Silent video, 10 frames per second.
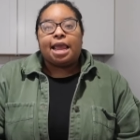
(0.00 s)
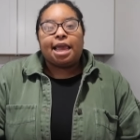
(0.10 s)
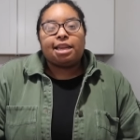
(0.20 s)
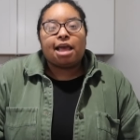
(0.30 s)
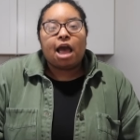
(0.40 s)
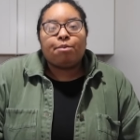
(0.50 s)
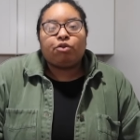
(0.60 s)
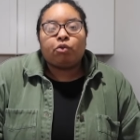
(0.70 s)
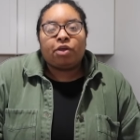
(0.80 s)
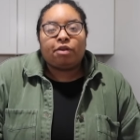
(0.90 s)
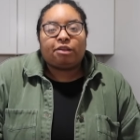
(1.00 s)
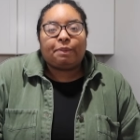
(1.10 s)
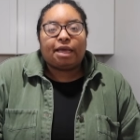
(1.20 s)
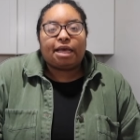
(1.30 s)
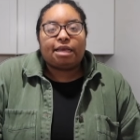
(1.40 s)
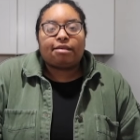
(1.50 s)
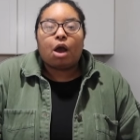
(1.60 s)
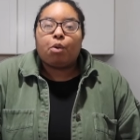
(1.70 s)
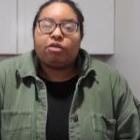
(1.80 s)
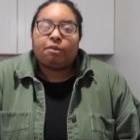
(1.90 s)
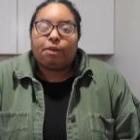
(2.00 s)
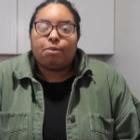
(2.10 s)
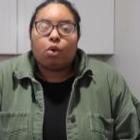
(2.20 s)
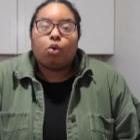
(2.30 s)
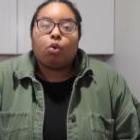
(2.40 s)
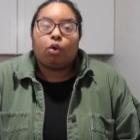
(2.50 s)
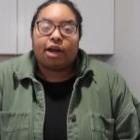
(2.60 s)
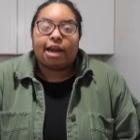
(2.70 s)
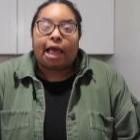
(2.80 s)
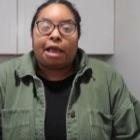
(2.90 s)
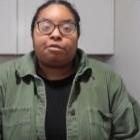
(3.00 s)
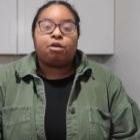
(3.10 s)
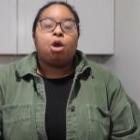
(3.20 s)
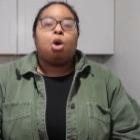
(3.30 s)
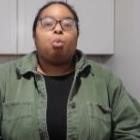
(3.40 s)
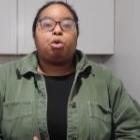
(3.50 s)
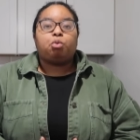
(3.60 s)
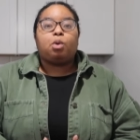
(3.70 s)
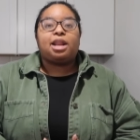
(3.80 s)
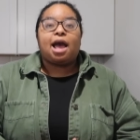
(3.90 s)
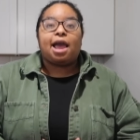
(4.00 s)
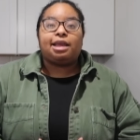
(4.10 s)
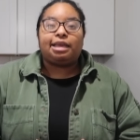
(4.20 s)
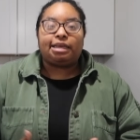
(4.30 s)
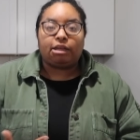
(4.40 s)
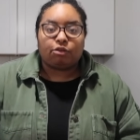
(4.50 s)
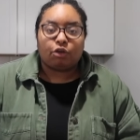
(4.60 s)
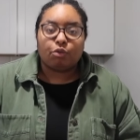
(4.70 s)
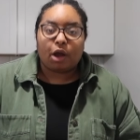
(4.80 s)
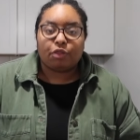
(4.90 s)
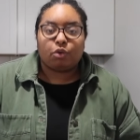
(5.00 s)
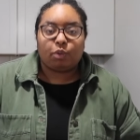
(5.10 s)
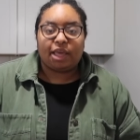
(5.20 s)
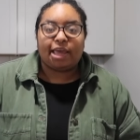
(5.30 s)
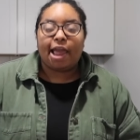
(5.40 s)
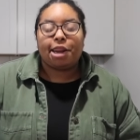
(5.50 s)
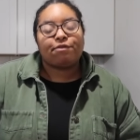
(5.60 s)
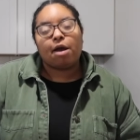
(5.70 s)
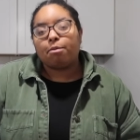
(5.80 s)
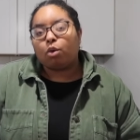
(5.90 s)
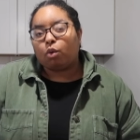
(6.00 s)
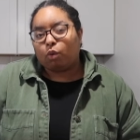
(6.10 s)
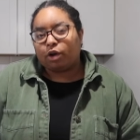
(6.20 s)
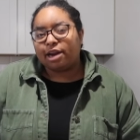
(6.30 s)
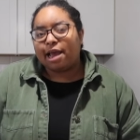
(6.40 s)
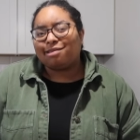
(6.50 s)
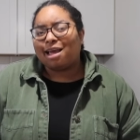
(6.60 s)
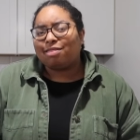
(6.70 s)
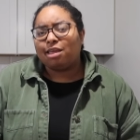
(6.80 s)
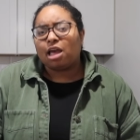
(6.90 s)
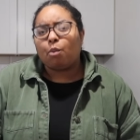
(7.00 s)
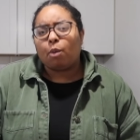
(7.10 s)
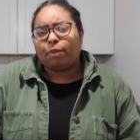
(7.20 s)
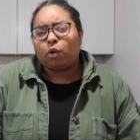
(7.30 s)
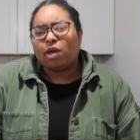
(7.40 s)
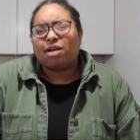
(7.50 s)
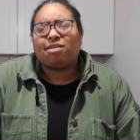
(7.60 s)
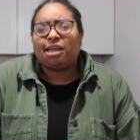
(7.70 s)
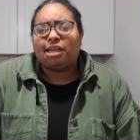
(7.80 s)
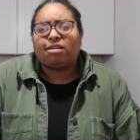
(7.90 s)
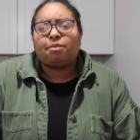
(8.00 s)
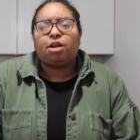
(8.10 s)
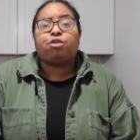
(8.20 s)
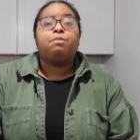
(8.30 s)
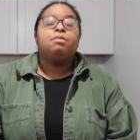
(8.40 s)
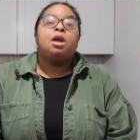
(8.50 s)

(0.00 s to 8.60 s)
And I'm doing this because I want to be more organized with what I eat throughout the week. And if I'm more organized, I think I won't be going out to eat as much.